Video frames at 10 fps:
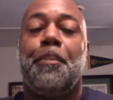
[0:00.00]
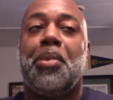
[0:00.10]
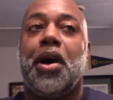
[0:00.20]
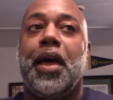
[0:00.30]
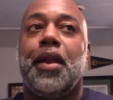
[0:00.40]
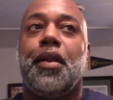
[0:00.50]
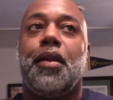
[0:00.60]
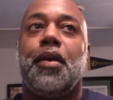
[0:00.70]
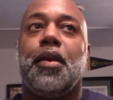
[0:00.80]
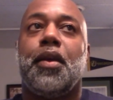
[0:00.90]
but
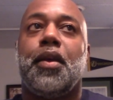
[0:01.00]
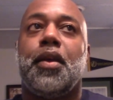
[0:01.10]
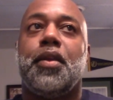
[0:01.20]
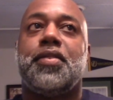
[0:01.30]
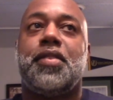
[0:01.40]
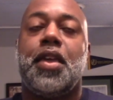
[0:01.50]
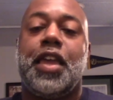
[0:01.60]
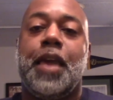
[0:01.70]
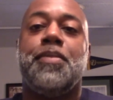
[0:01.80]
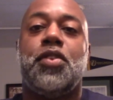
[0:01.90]
seeing
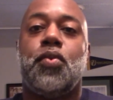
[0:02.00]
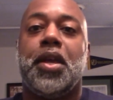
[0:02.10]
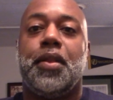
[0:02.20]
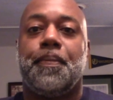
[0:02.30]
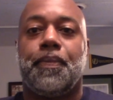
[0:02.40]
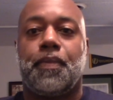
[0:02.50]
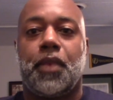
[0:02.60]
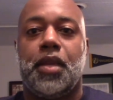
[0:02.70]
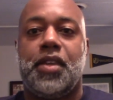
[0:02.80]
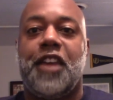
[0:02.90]
him do it
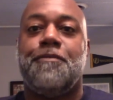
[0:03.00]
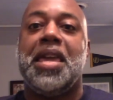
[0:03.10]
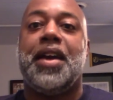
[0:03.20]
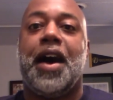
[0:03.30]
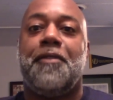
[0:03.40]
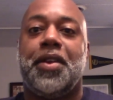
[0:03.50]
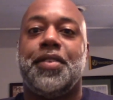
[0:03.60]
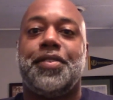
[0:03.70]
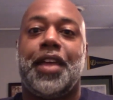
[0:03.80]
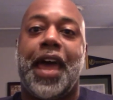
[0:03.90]
gave me
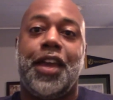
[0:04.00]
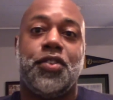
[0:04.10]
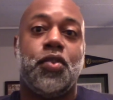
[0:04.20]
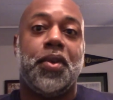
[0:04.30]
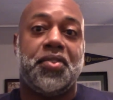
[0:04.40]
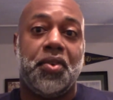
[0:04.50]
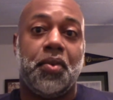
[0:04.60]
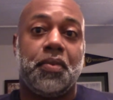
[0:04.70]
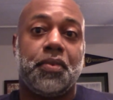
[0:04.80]
confidence that I could do it too.